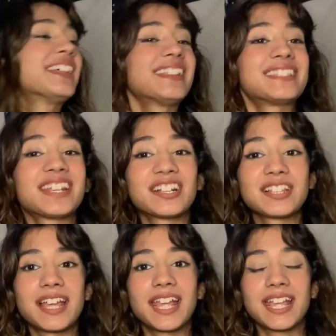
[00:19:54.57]
They're
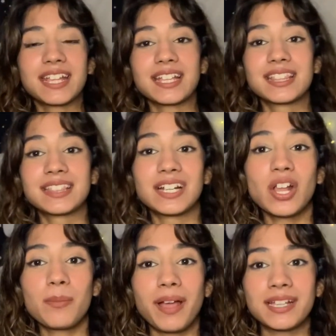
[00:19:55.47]

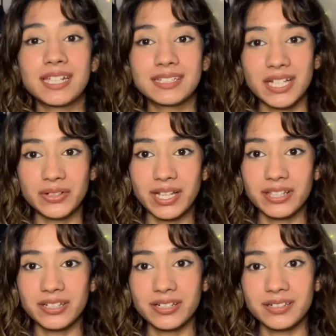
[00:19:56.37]
not backing down
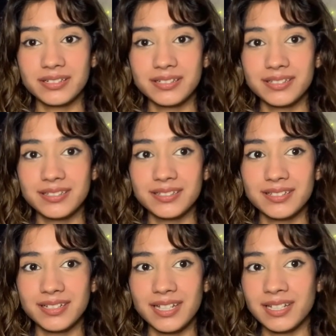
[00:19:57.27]
either.
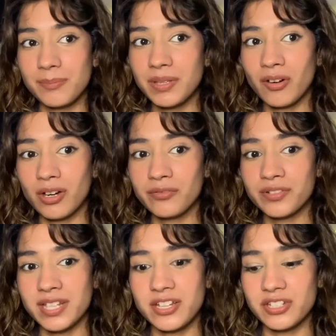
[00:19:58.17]
it can be hard for
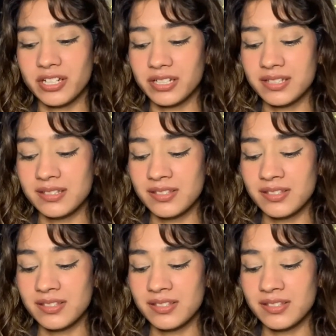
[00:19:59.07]
Sagittarians